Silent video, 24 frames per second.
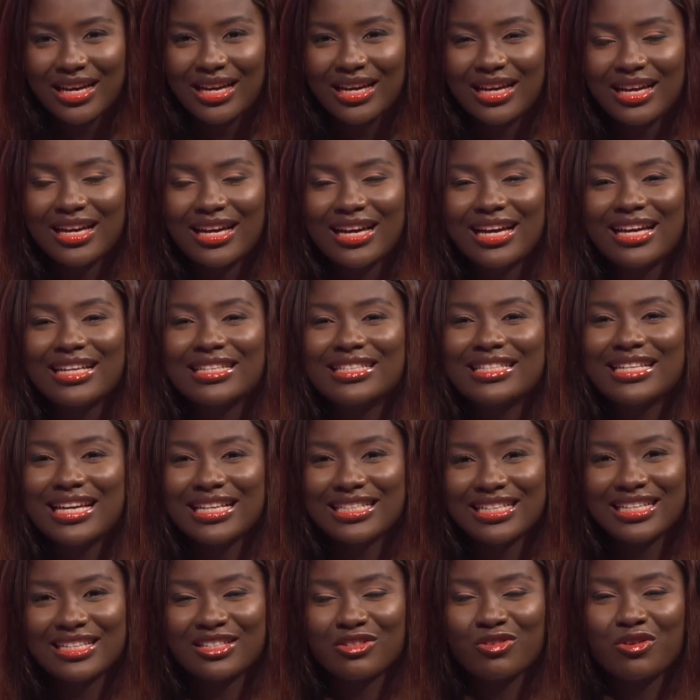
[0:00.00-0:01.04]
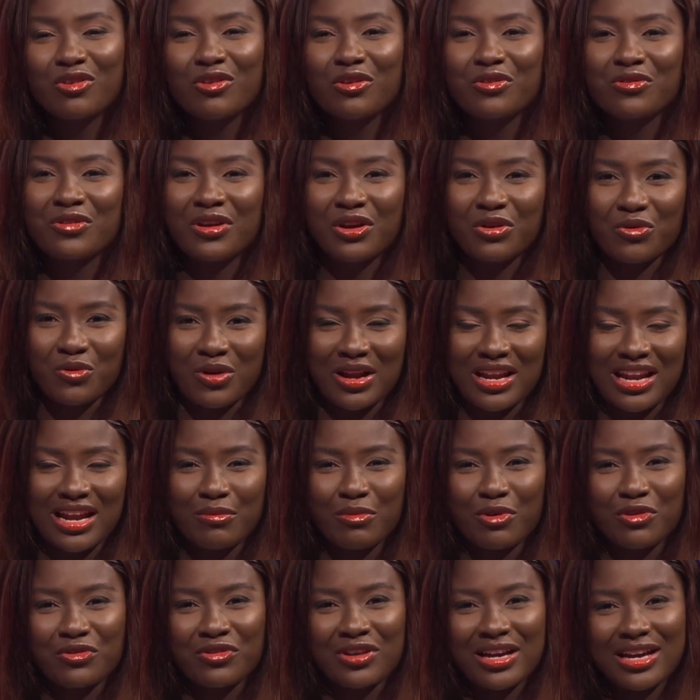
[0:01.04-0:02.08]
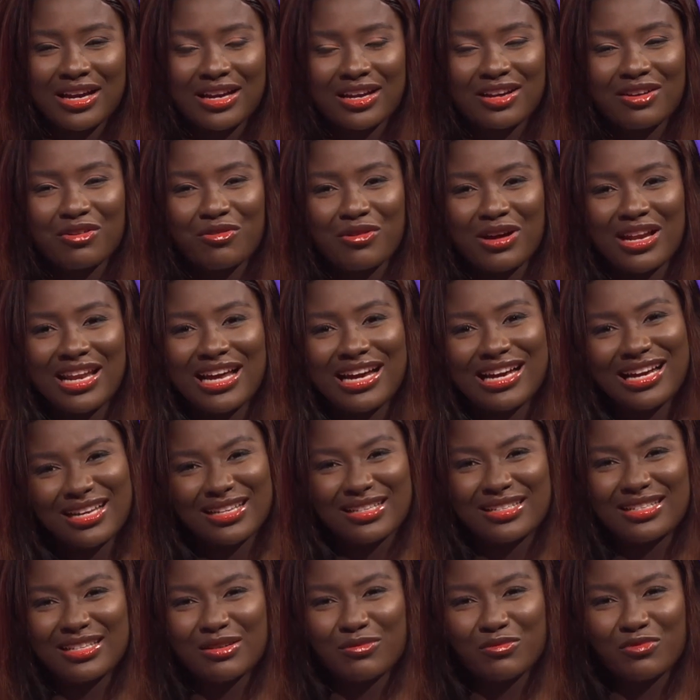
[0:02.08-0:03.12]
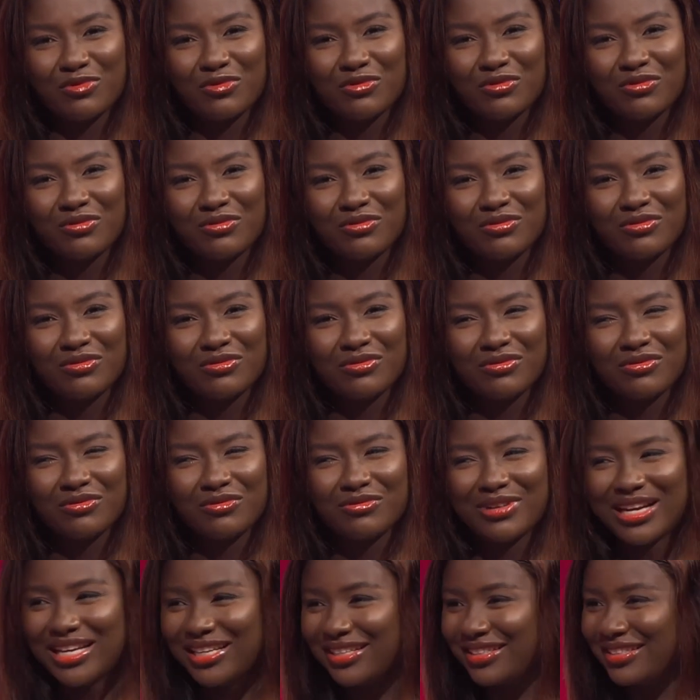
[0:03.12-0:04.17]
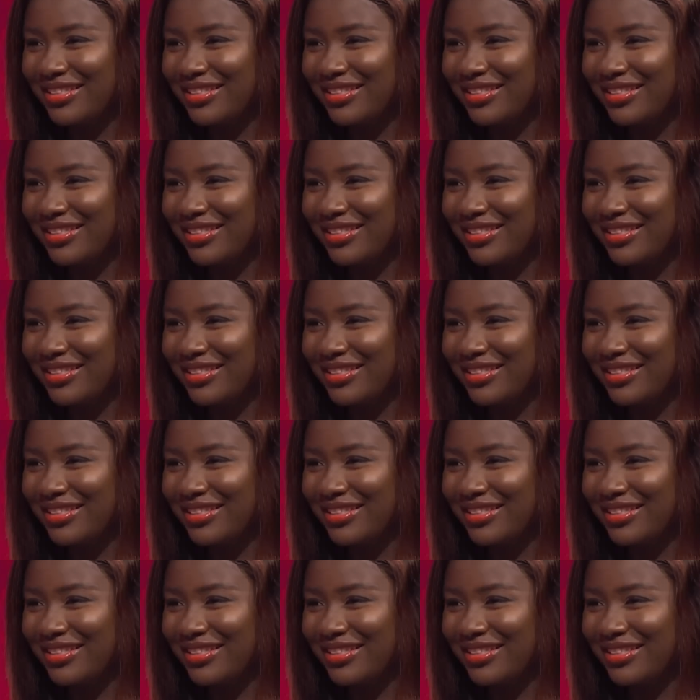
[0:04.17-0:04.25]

CHS, one of her nkwala cancer, right?